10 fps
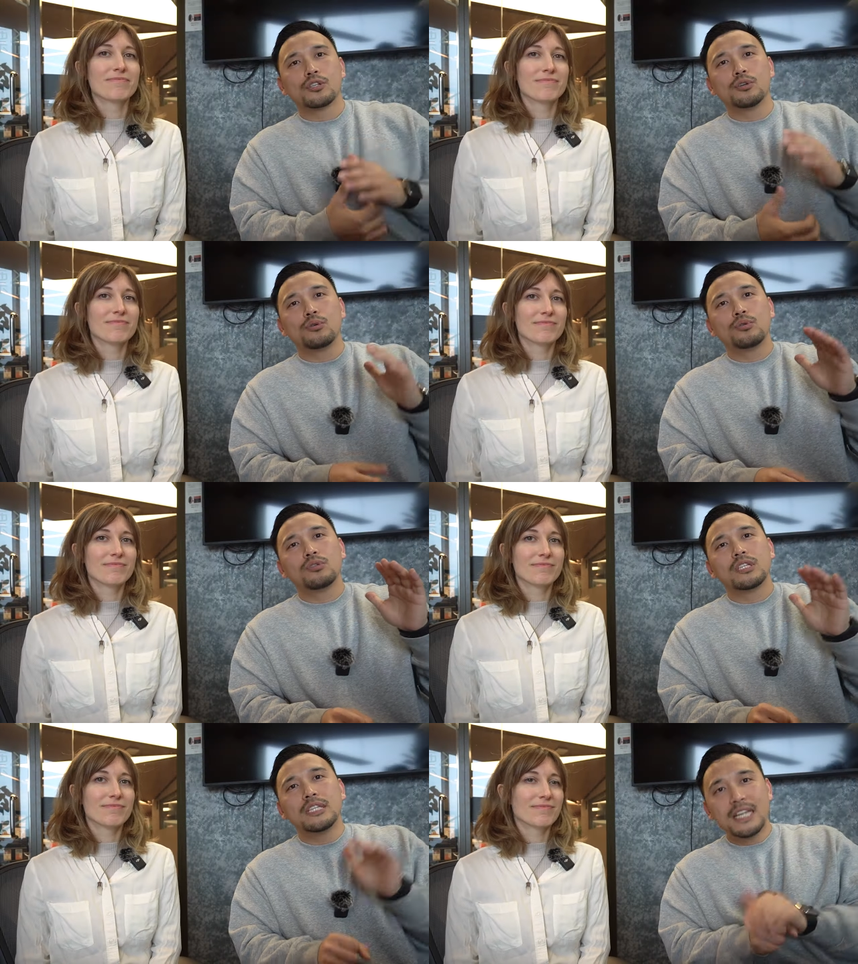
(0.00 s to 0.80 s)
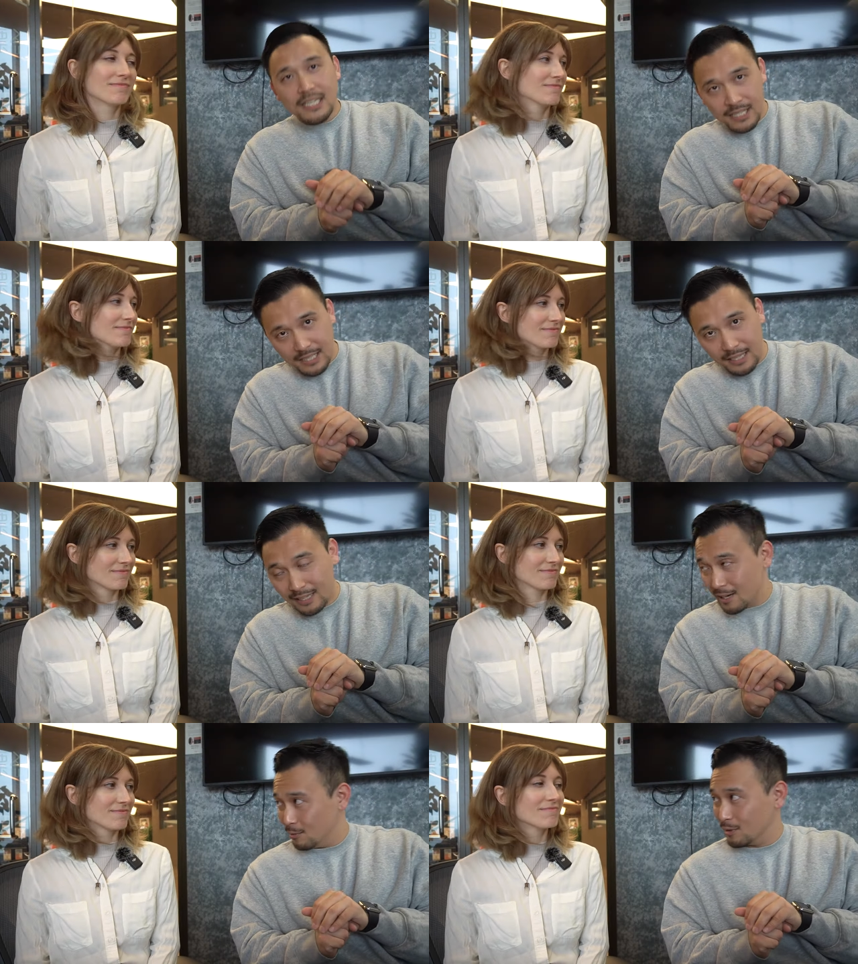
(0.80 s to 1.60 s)
Speaker 1: So the next
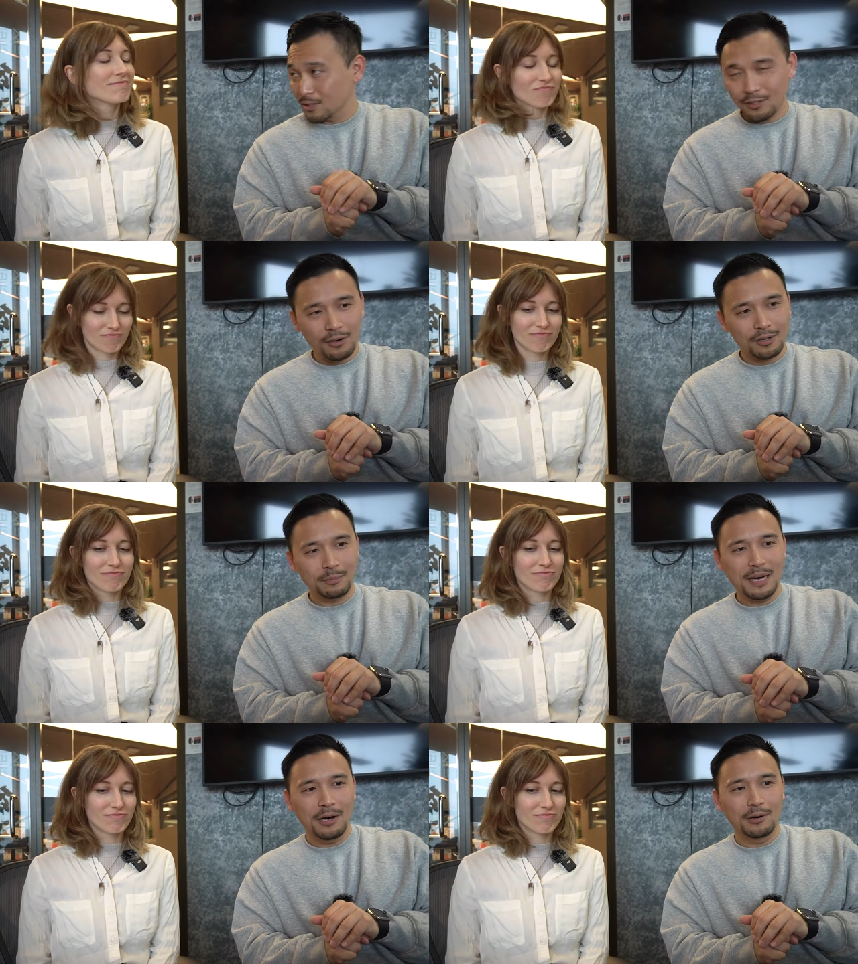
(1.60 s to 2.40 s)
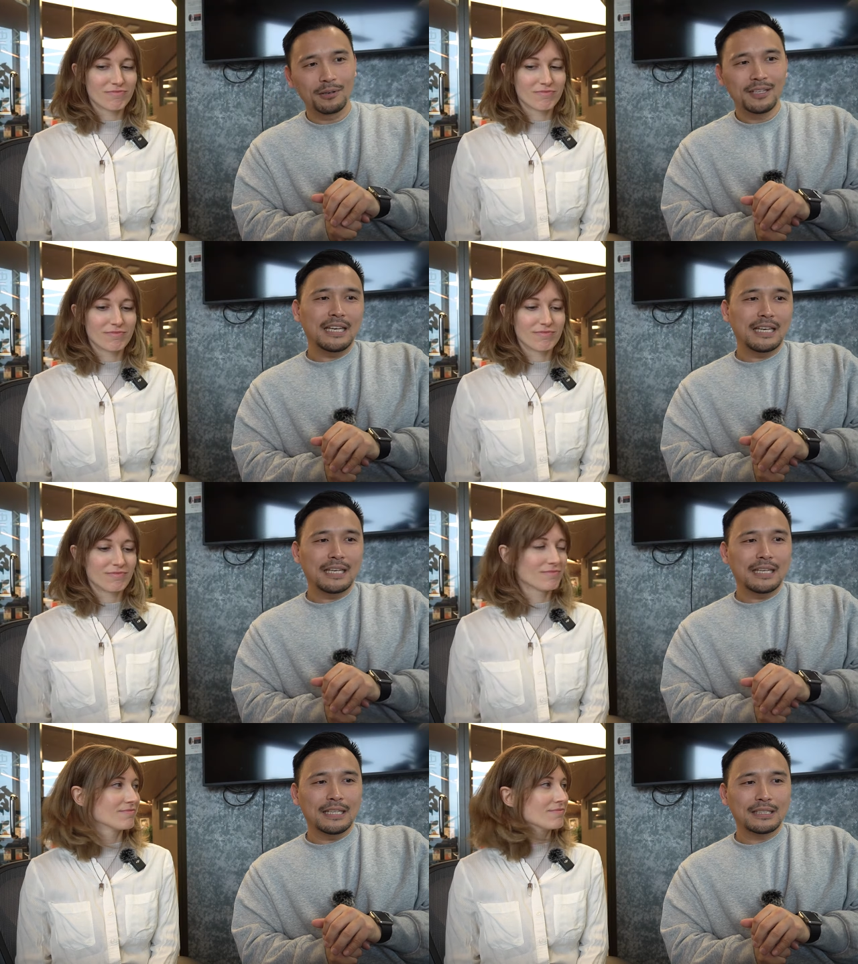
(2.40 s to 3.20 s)
thing I want to talk about
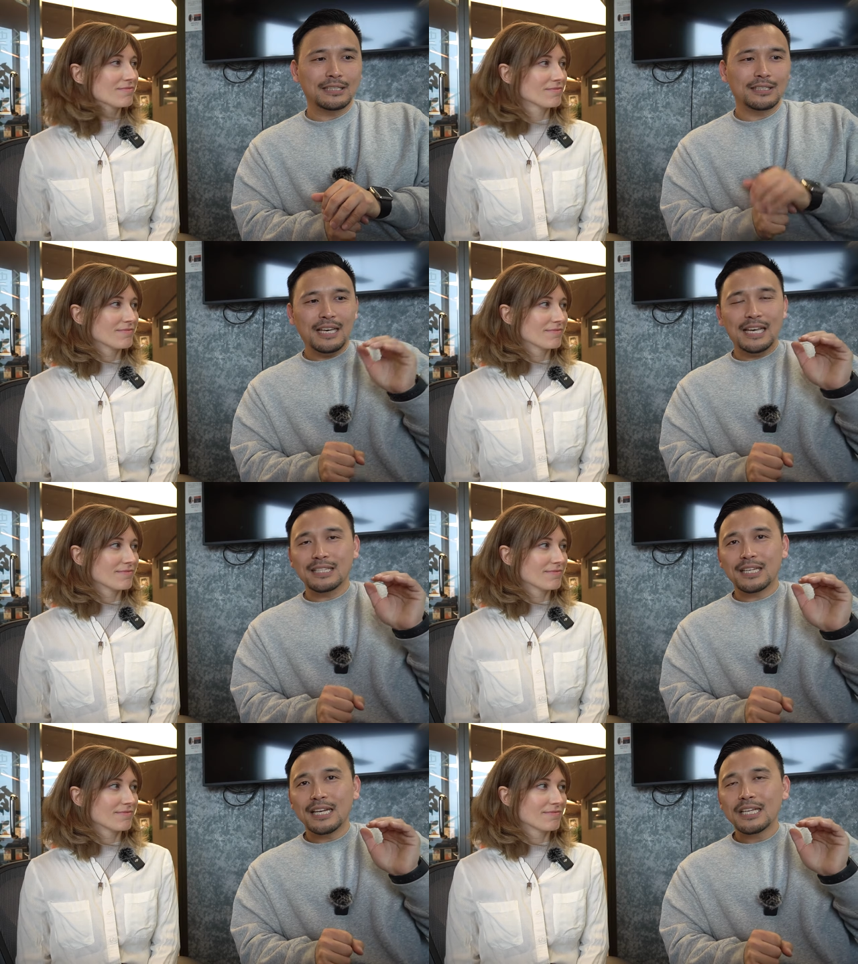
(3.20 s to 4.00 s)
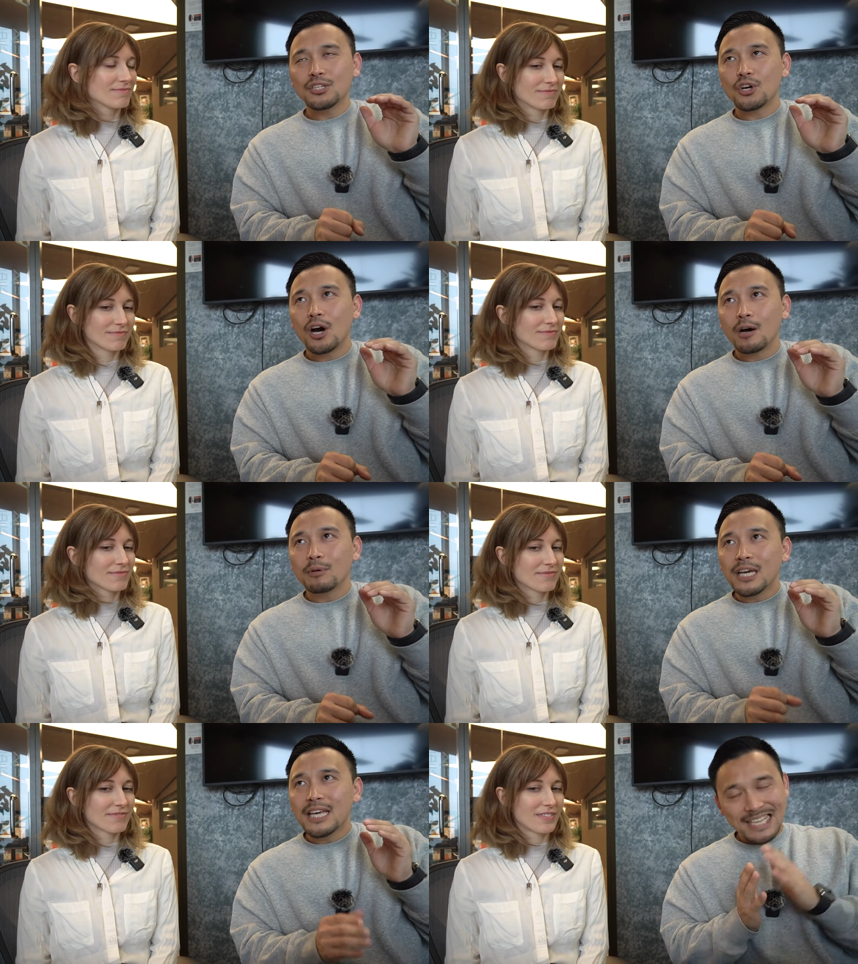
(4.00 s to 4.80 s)
is is getting
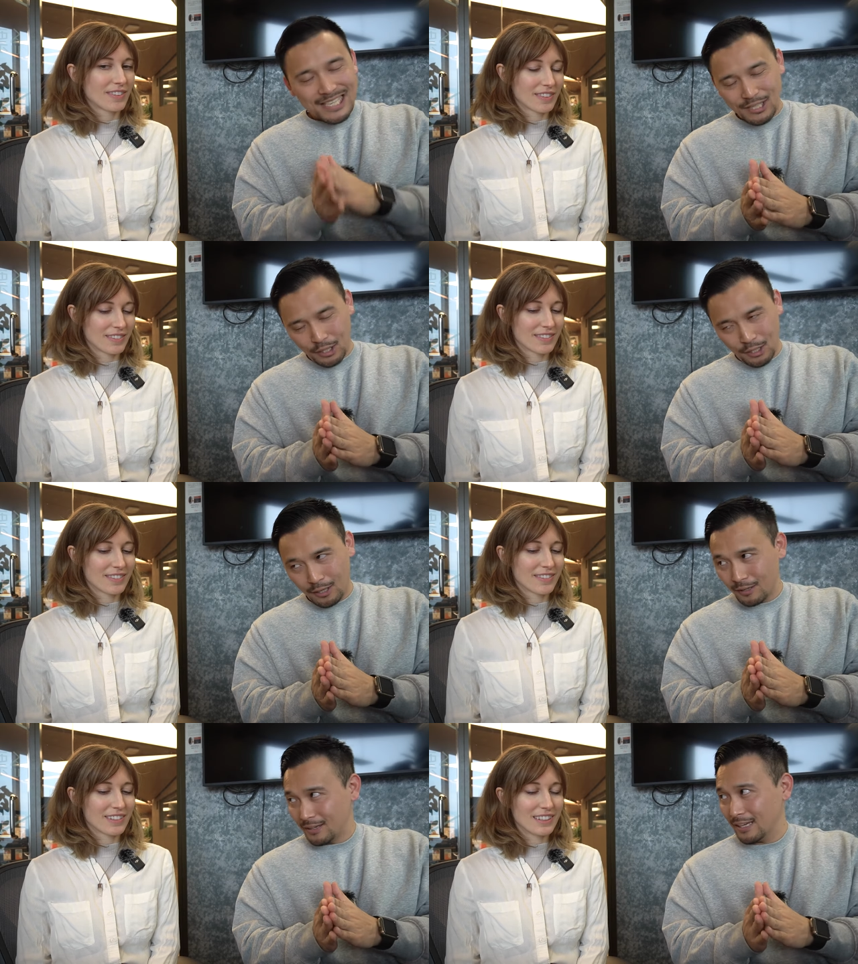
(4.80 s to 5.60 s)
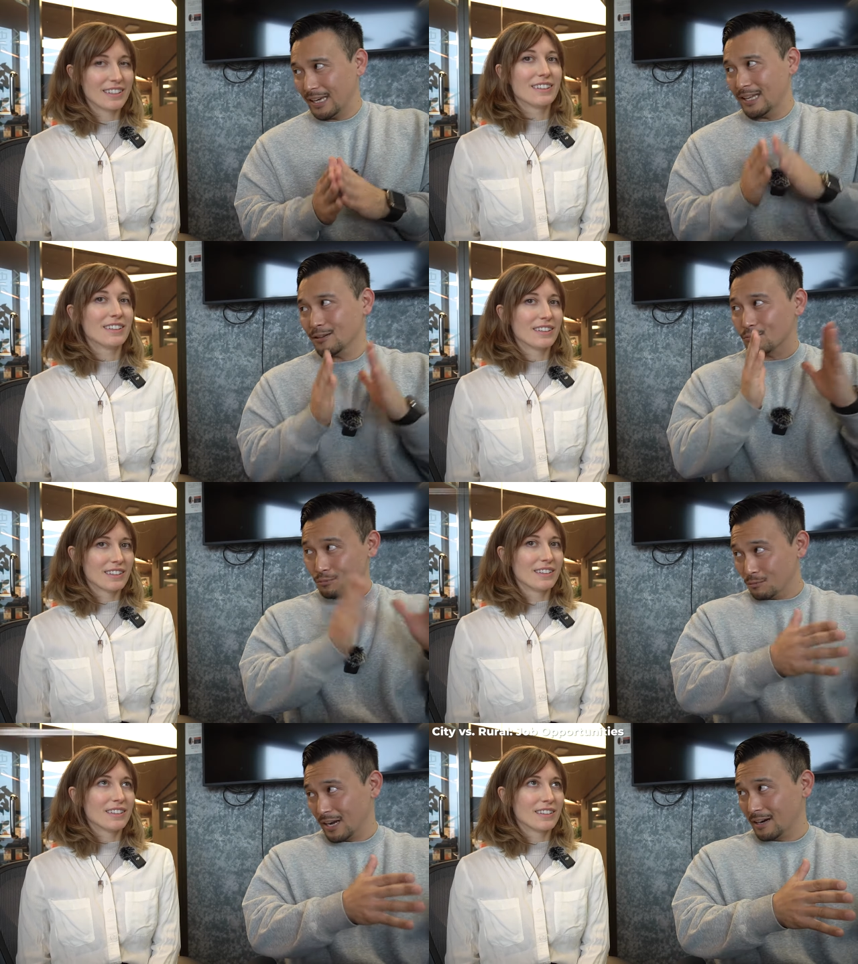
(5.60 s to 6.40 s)
job easier in the
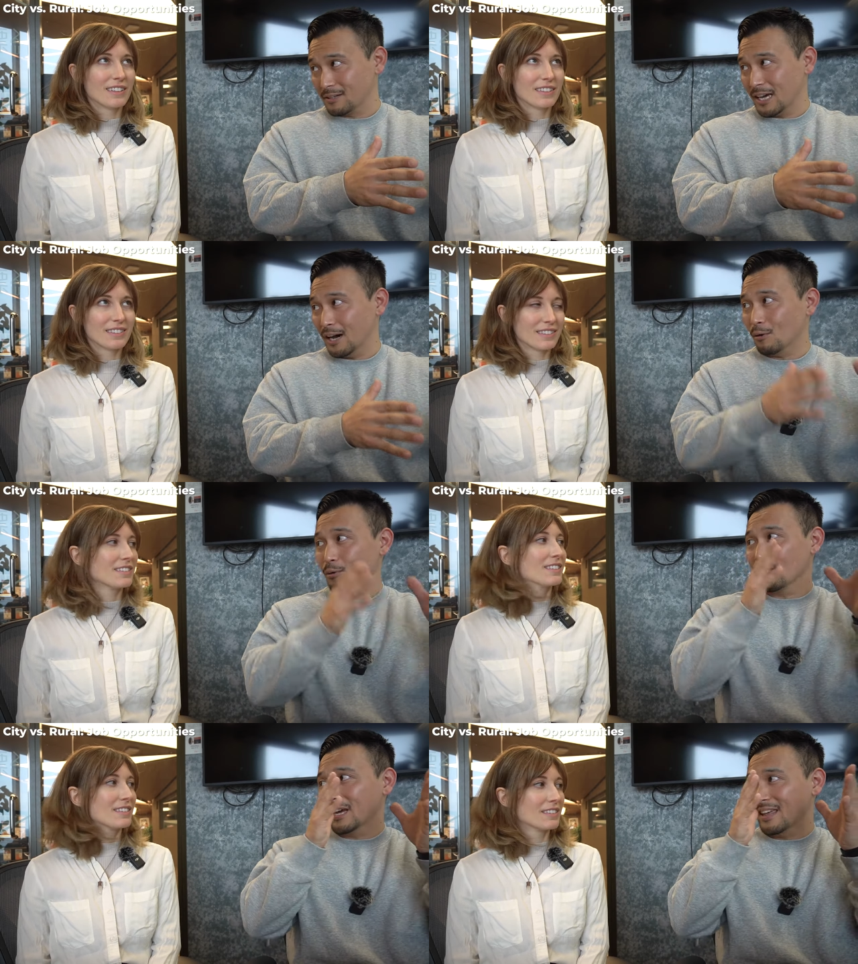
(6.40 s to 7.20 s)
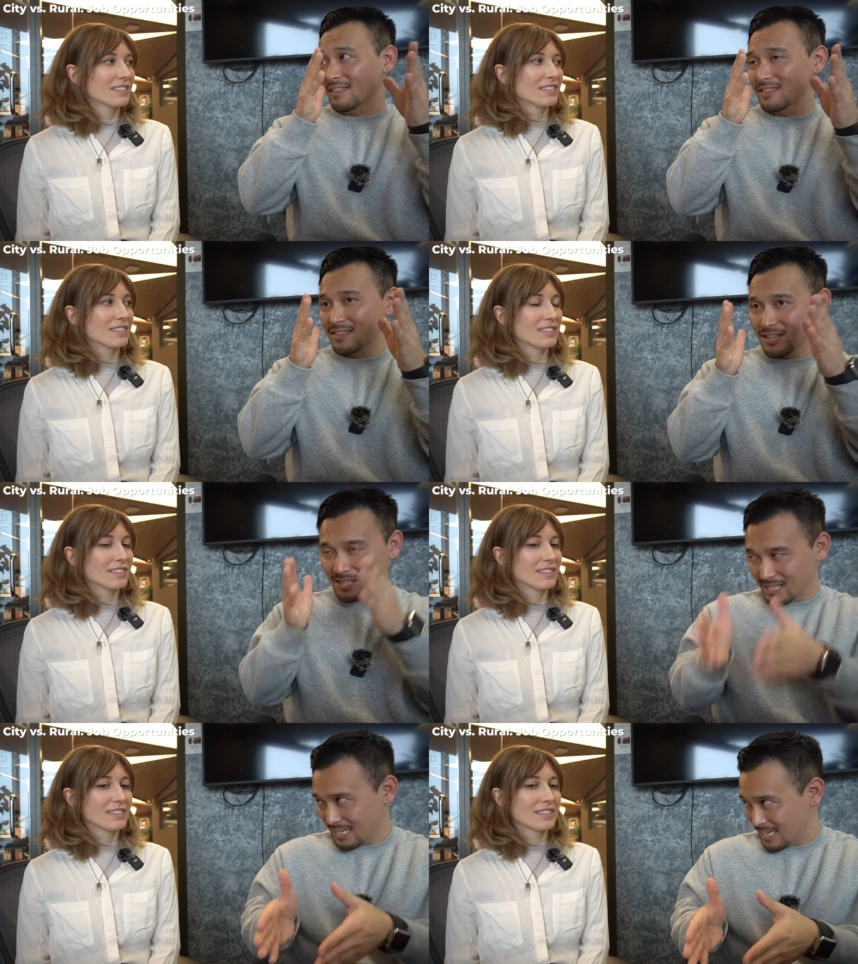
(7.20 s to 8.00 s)
rural area or in the
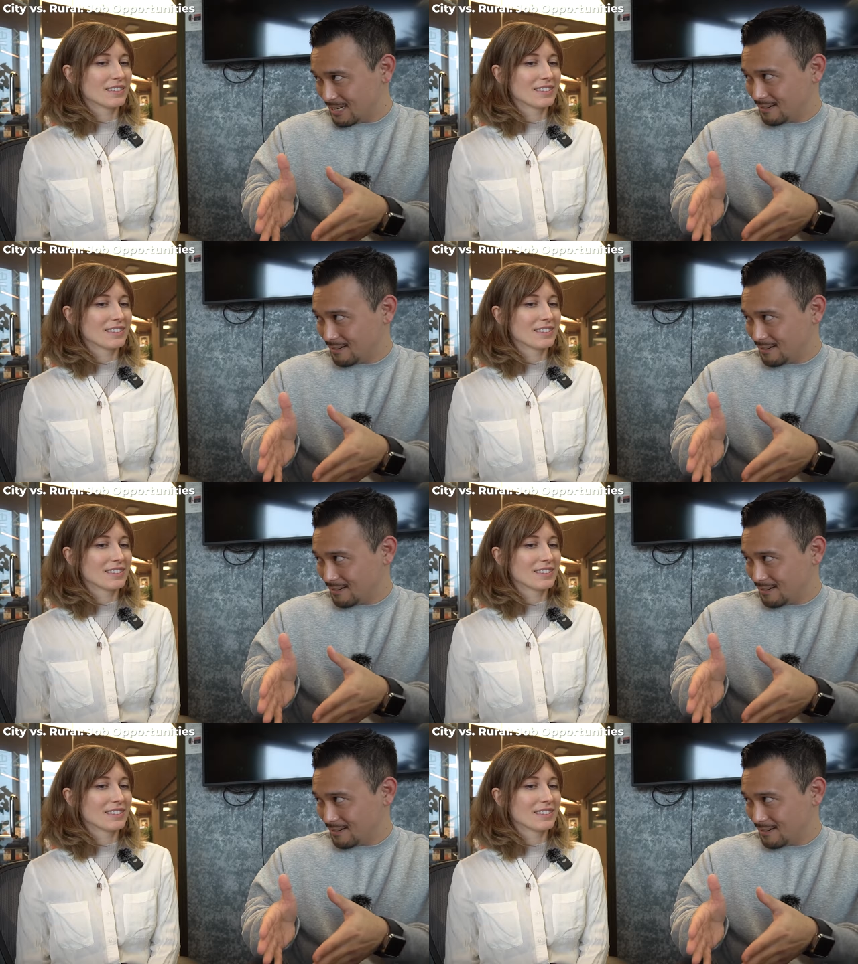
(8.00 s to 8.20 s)
city?